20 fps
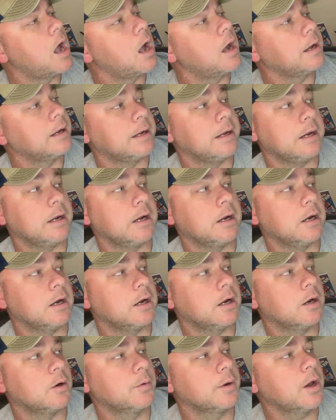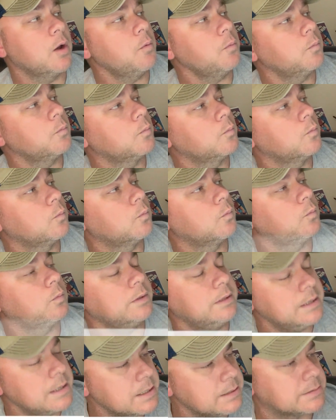Here we go.
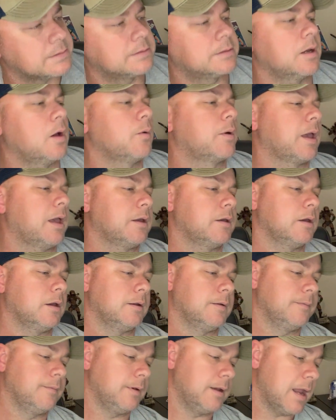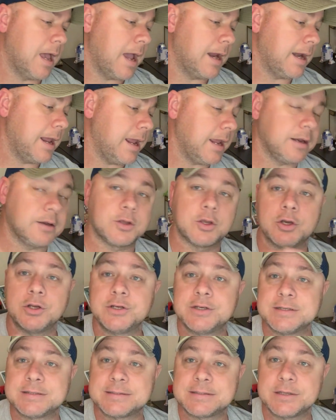Yes. Okay, good. 9.8. Good
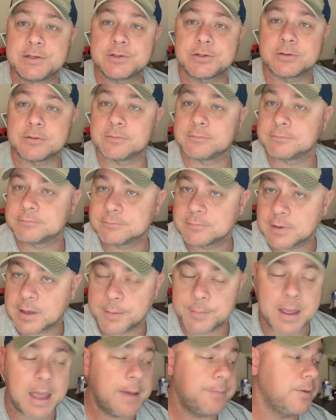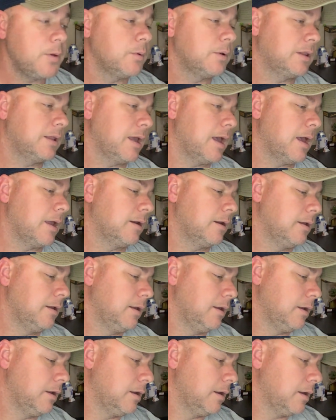decision. I'm happy with that.
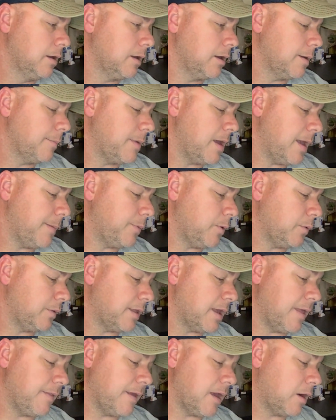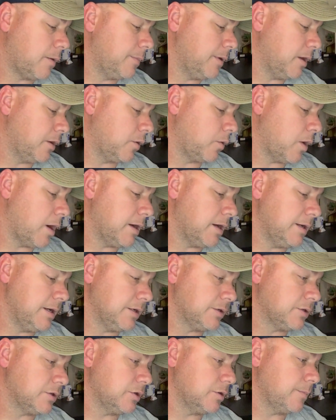That'll be a great
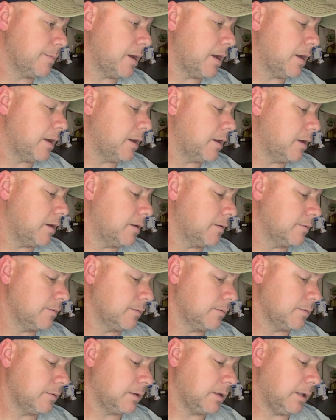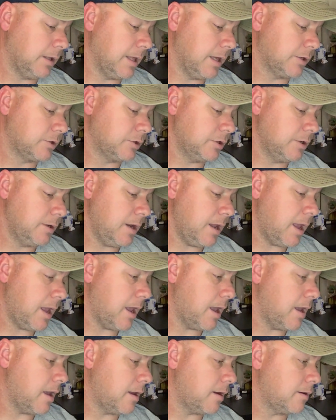addition to my collection.
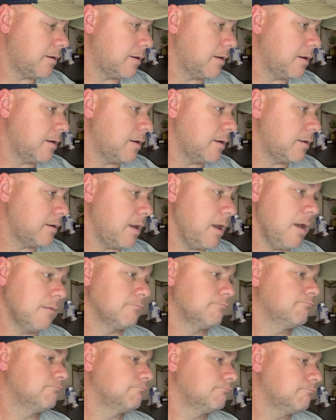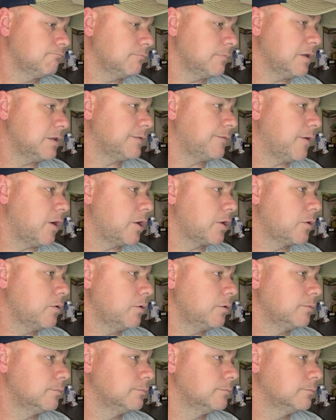And yeah, it's very
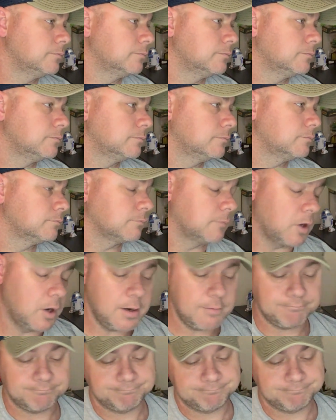cool. All right.